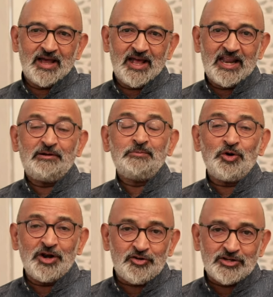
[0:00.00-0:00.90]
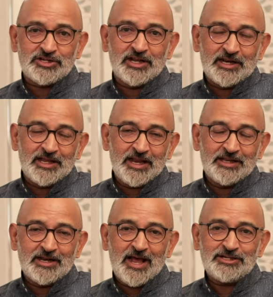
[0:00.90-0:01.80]
And even more interestingly,
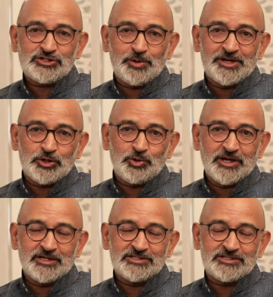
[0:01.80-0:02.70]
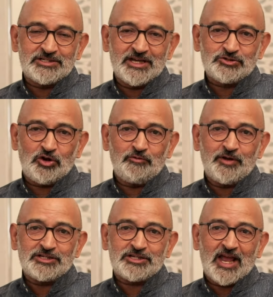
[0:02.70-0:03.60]
in the last 22 years, he has
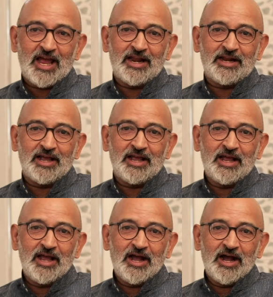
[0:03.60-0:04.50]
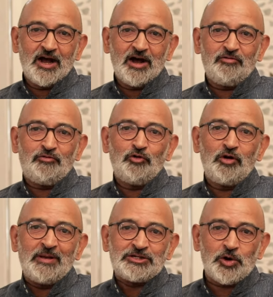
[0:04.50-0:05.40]
always had a full
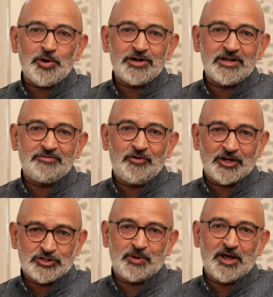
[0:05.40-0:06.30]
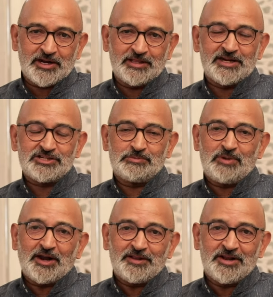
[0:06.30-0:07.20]
majority for his party, that is the
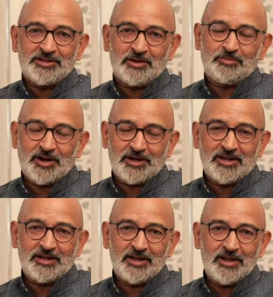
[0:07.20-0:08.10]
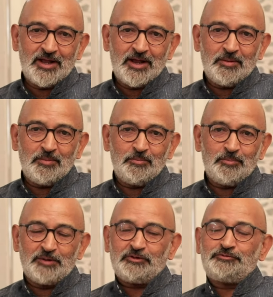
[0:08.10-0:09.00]
Bharatiya Janata Party.
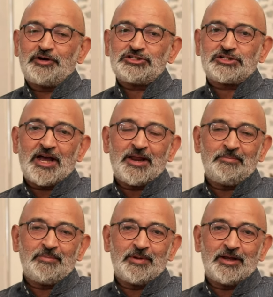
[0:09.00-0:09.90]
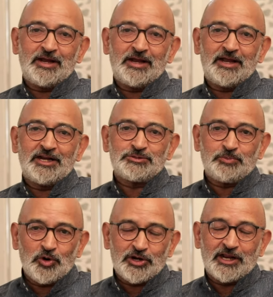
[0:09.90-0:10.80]
But for the first time in his
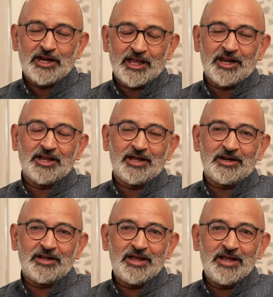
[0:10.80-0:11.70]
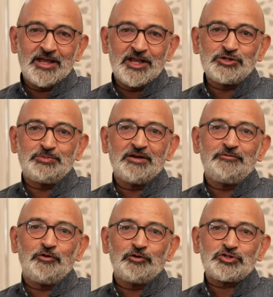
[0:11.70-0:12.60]
political career, he is being
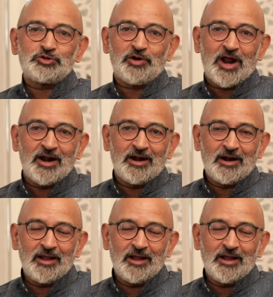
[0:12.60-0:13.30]
forced to run